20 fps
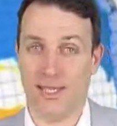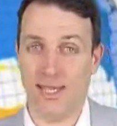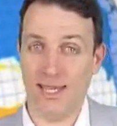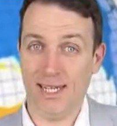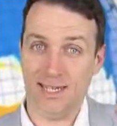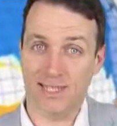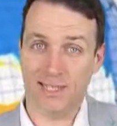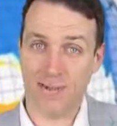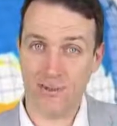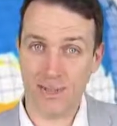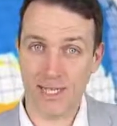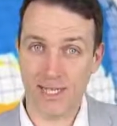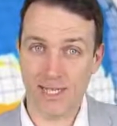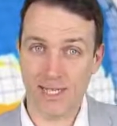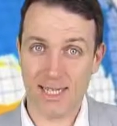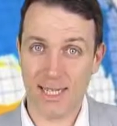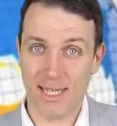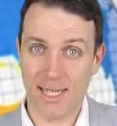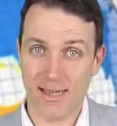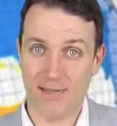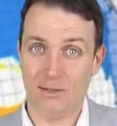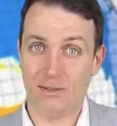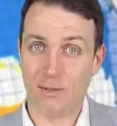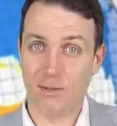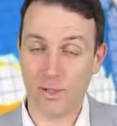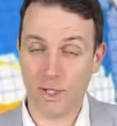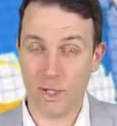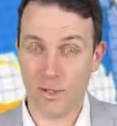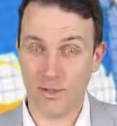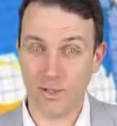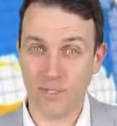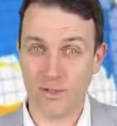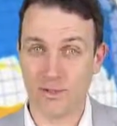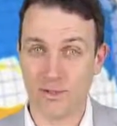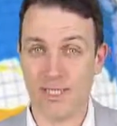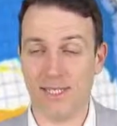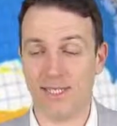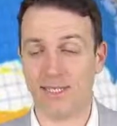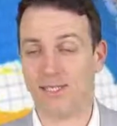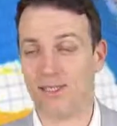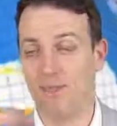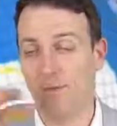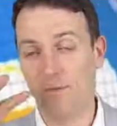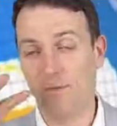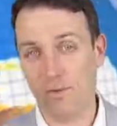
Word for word: in retail, groceries,